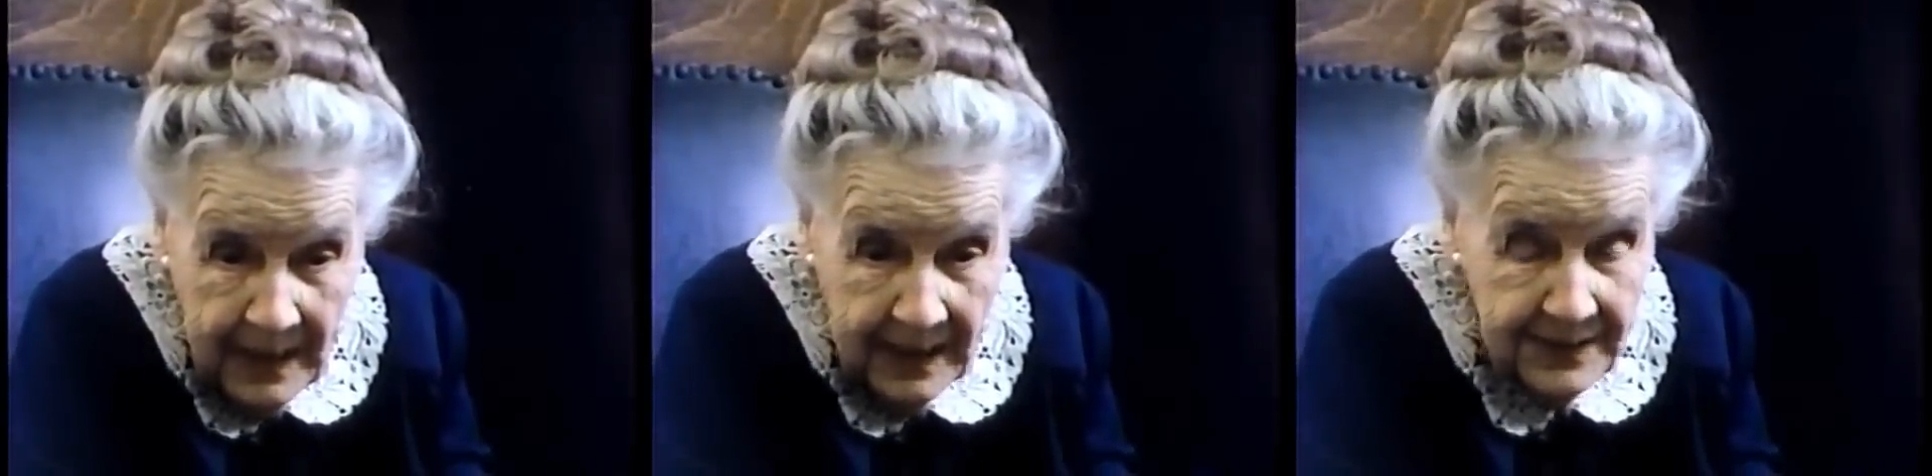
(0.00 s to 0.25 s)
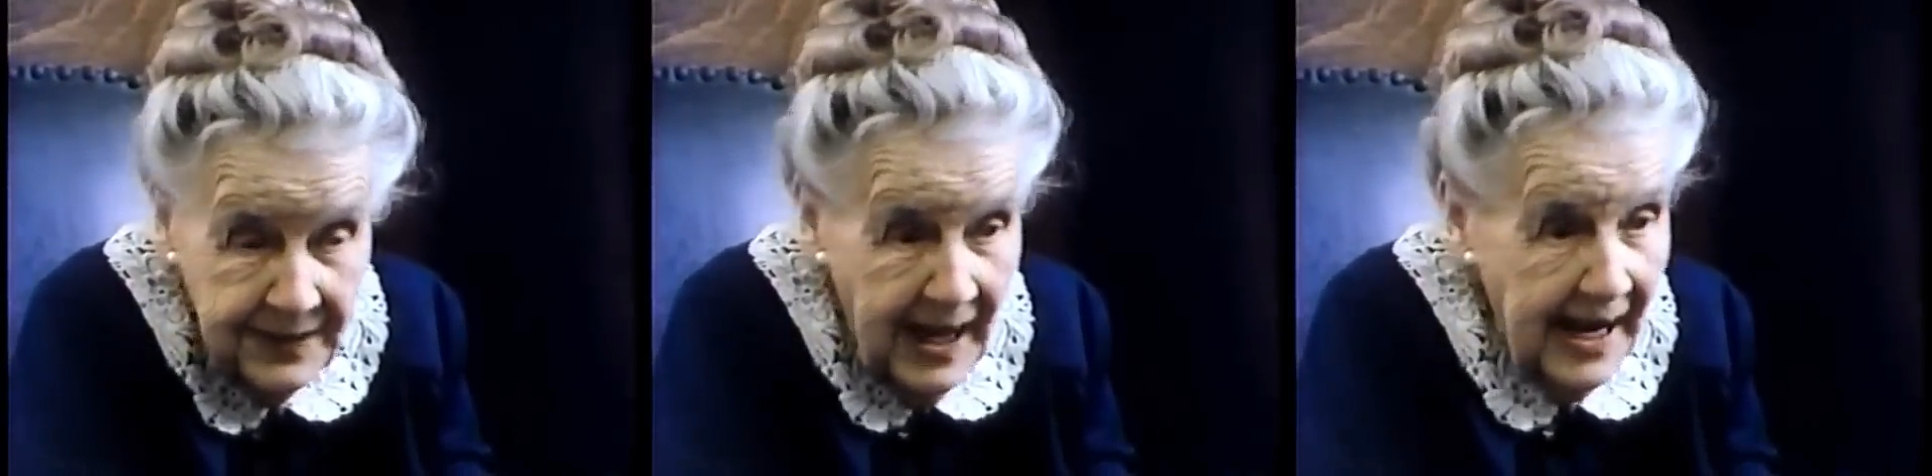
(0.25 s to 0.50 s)

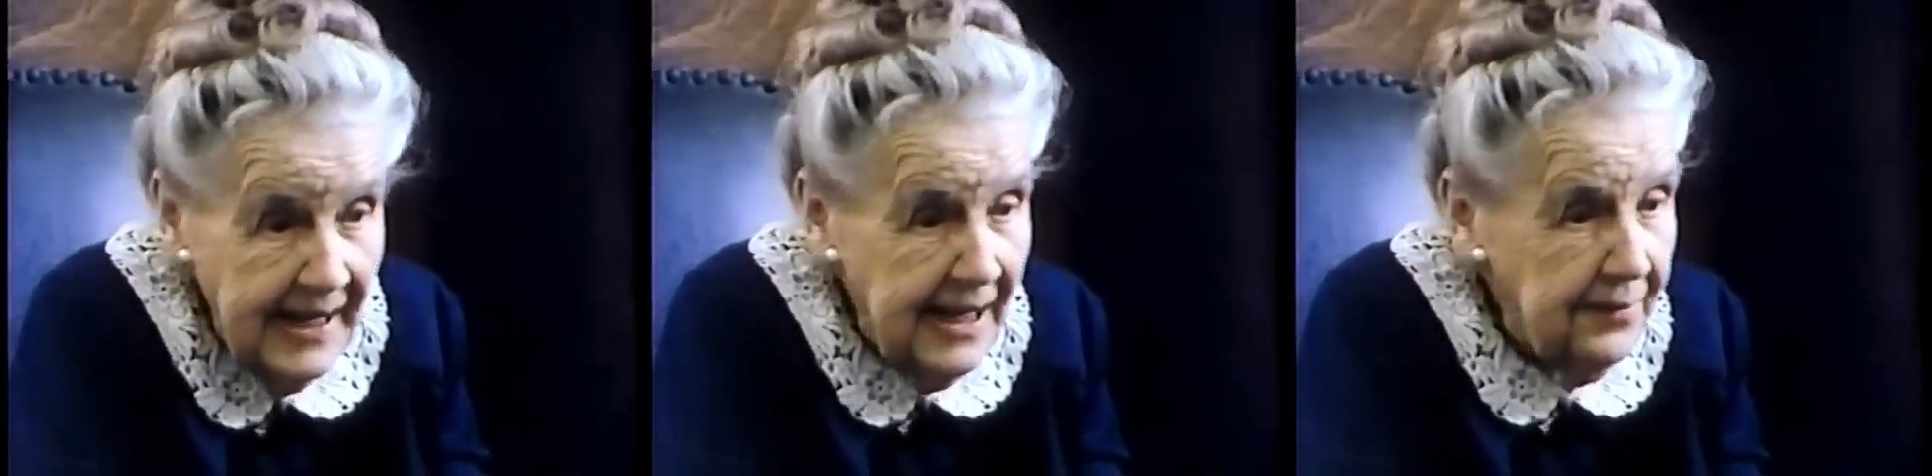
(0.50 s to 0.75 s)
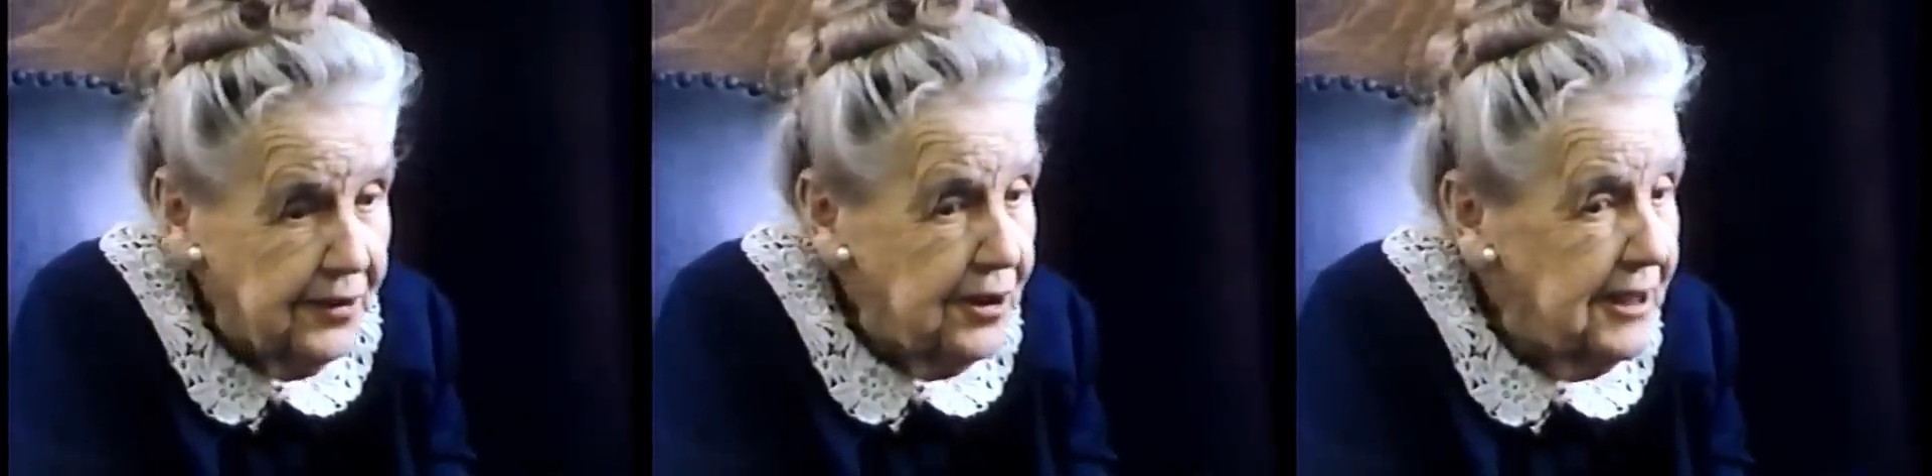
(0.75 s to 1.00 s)
And night
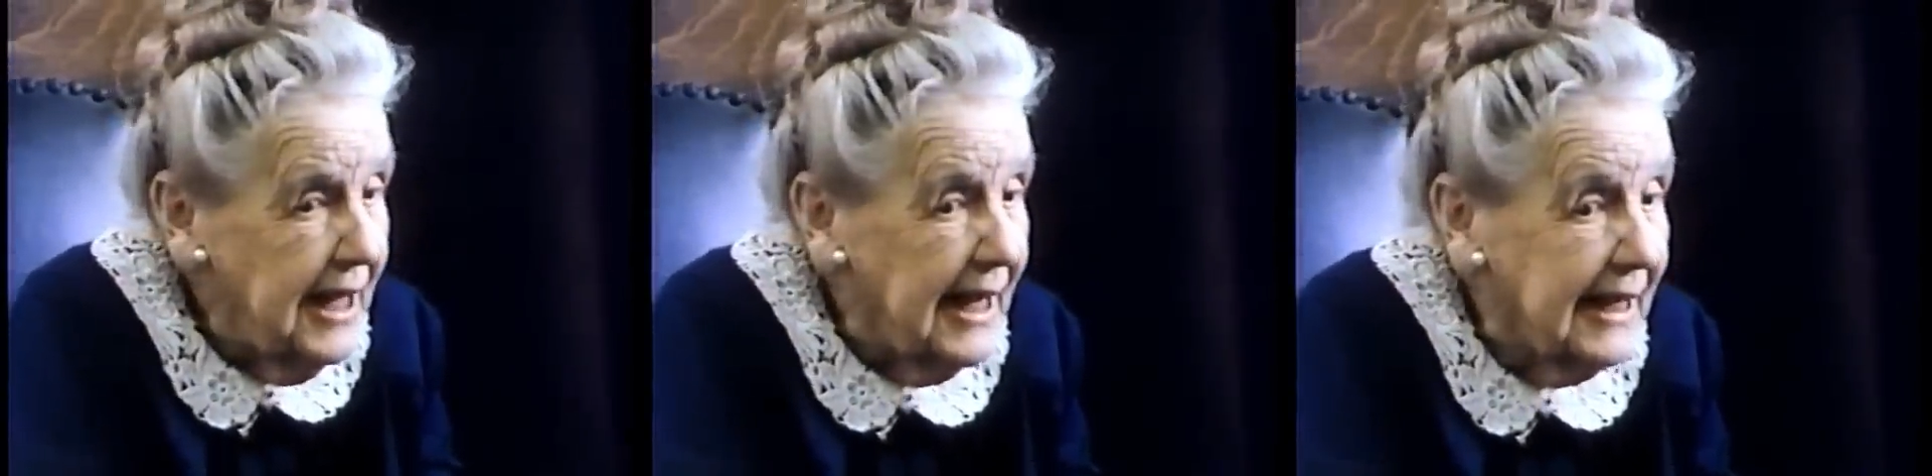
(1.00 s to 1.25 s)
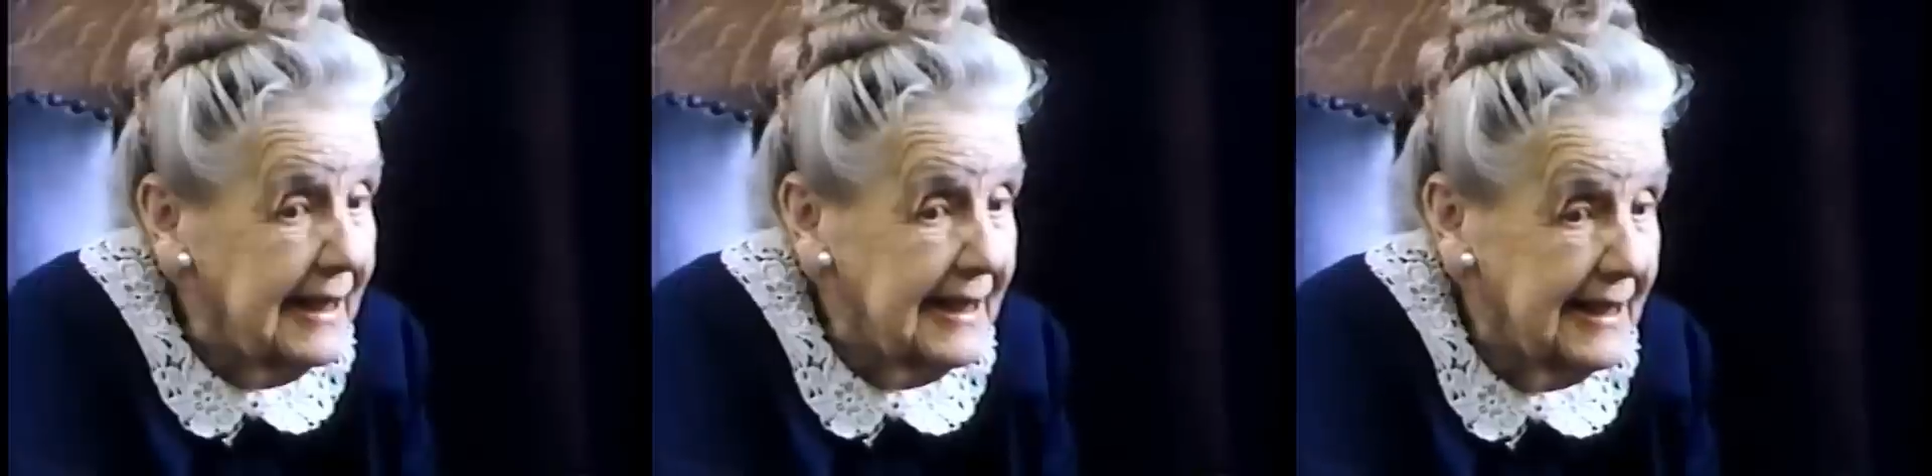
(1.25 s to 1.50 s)
after
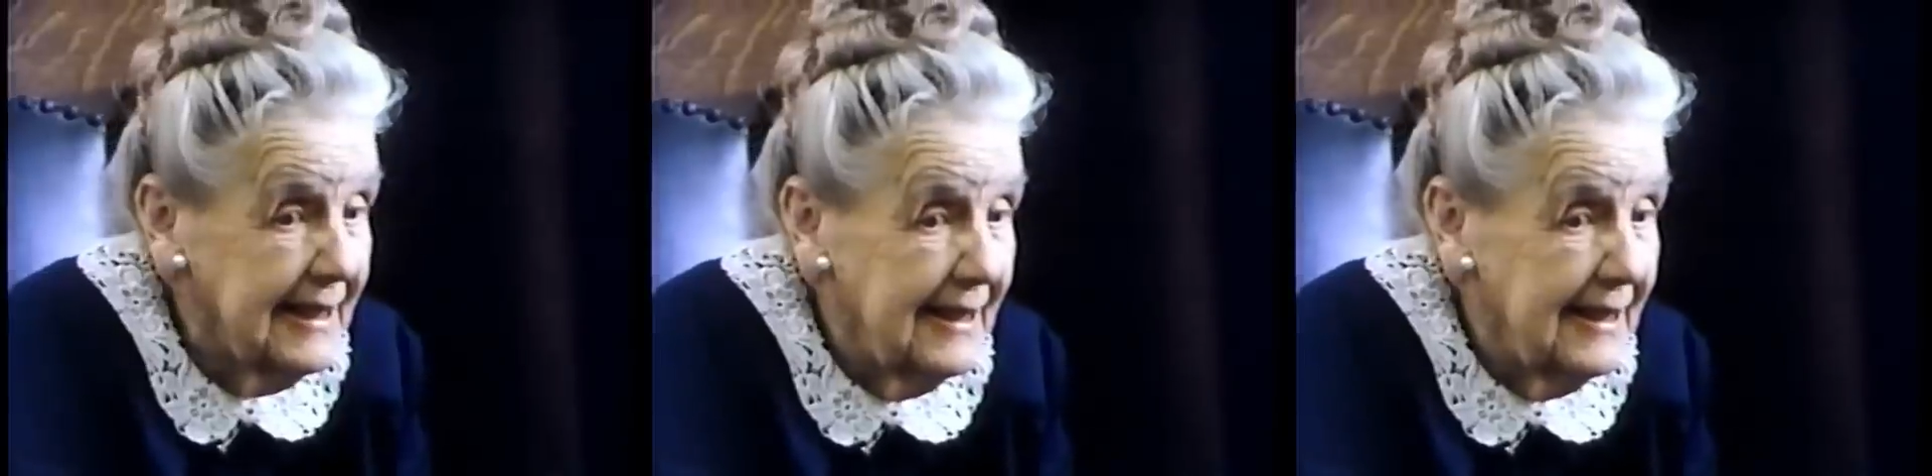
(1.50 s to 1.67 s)
night,